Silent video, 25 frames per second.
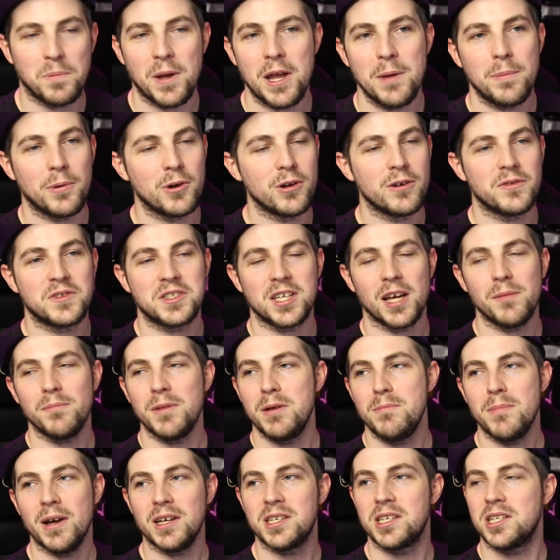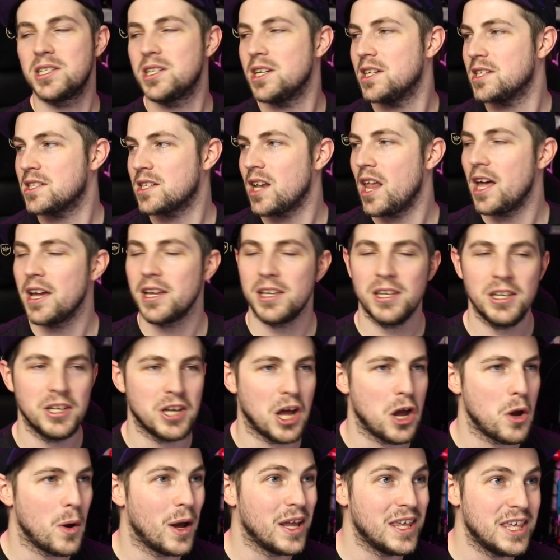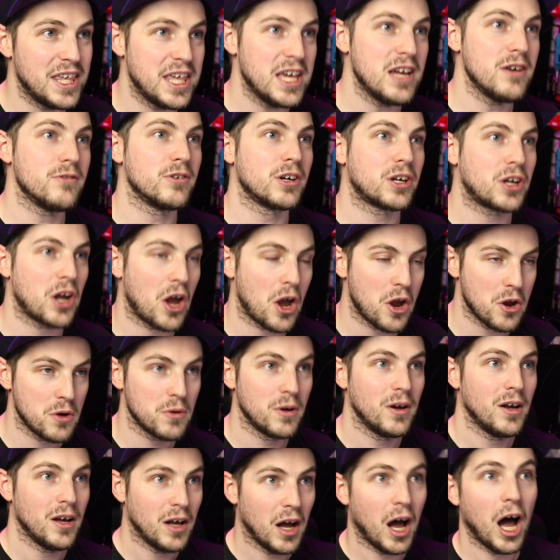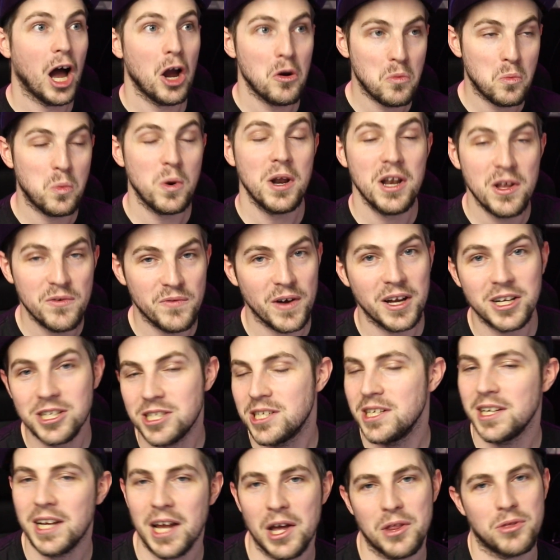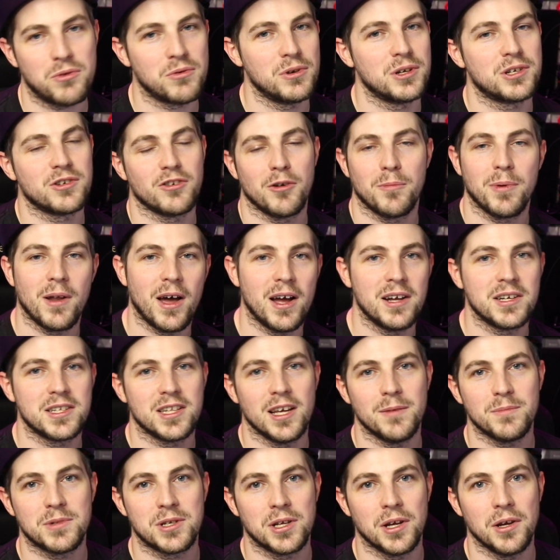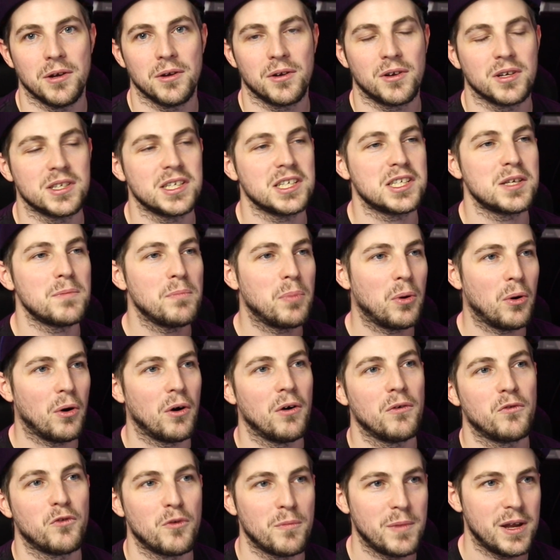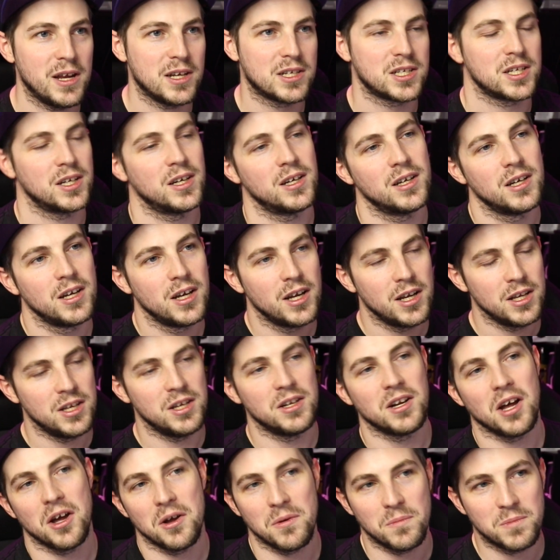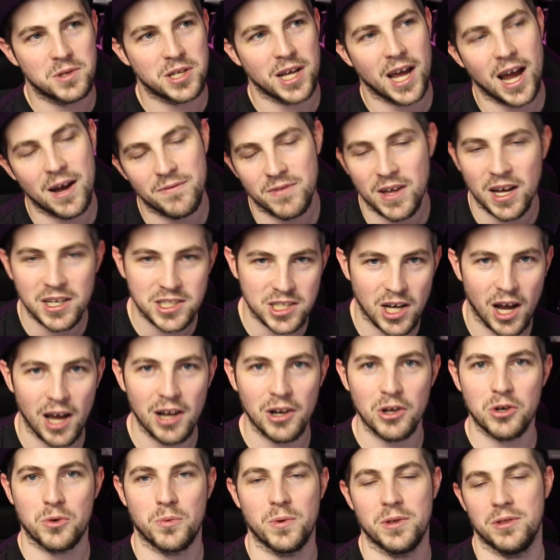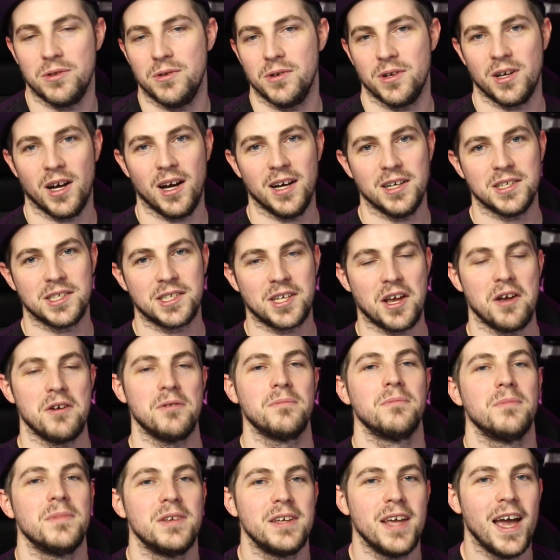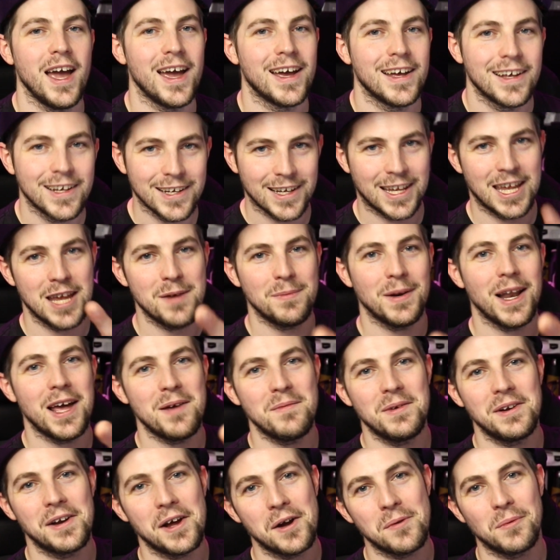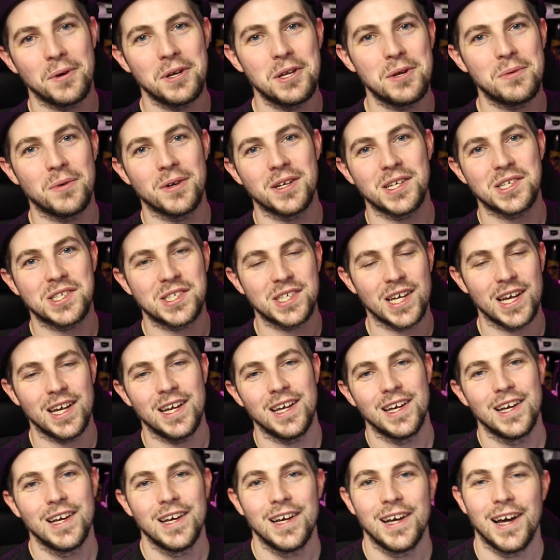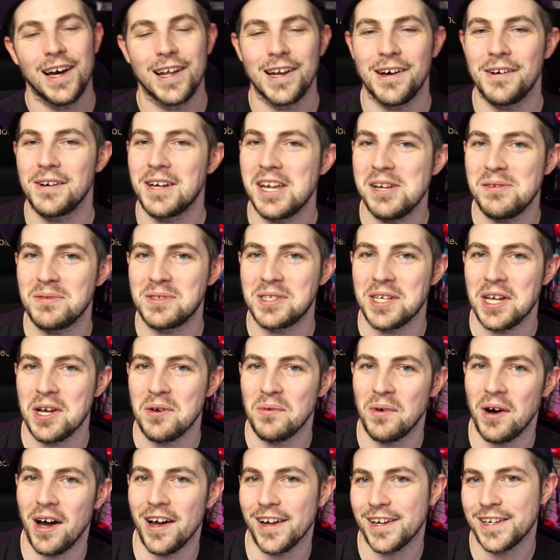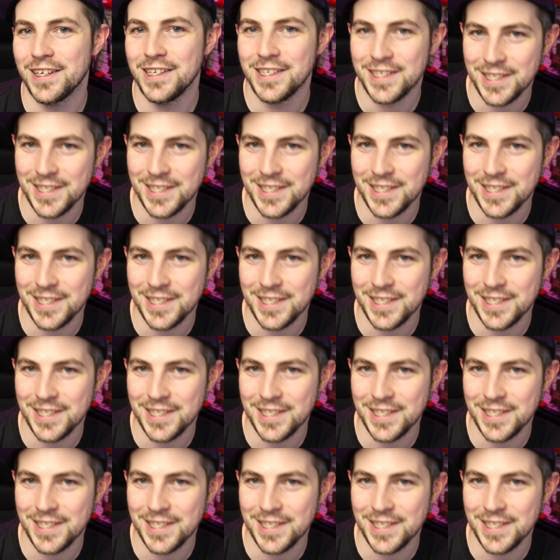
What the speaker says: people who have sent me messages like, you know, a year ago, I will eventually get through to replying to them too, because it's important for me to, you know, to have that dialogue with you guys. So yeah, keep letting me know what you want to see, and I'll keep seeing what I can